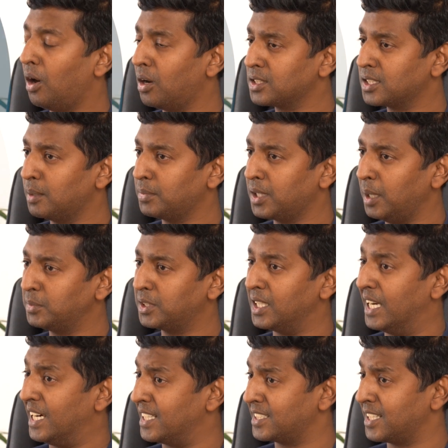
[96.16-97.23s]
Or sometimes
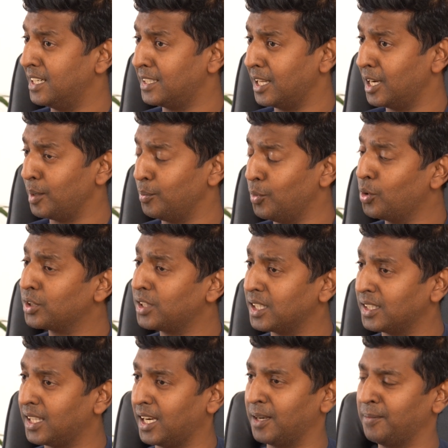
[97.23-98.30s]
it is a little more
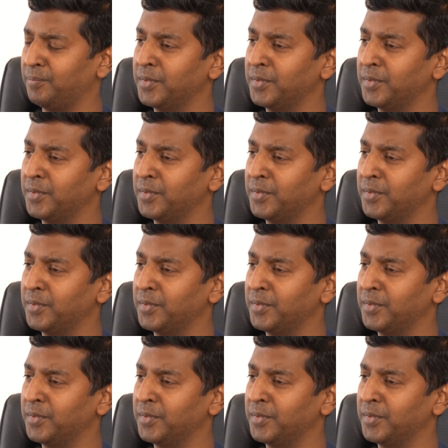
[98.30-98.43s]
than that.